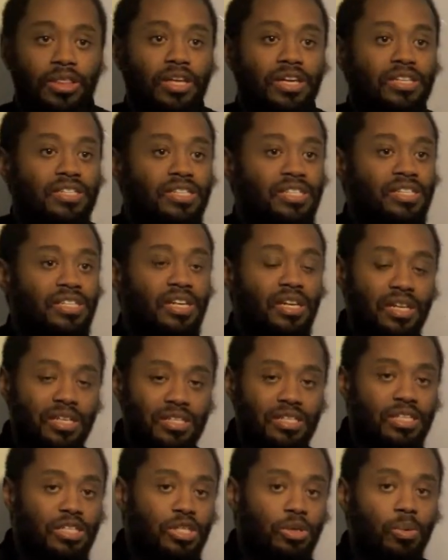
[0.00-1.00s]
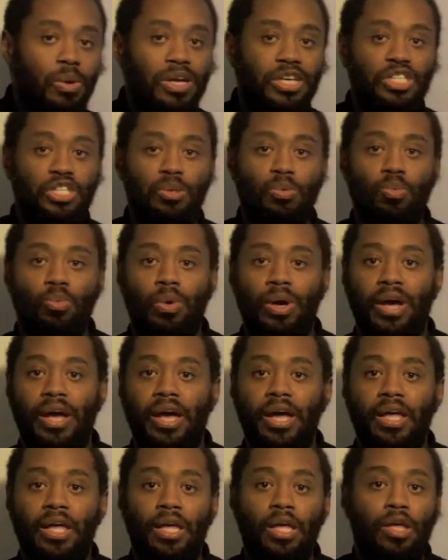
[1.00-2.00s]
there's still a situation
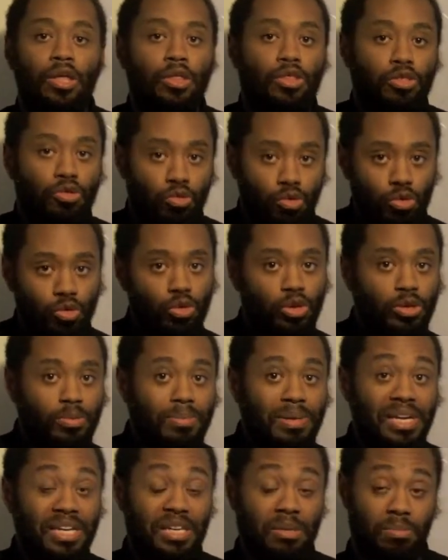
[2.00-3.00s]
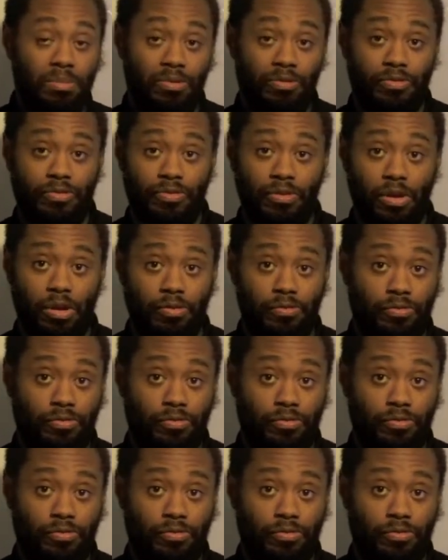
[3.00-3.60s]
where through the medium of,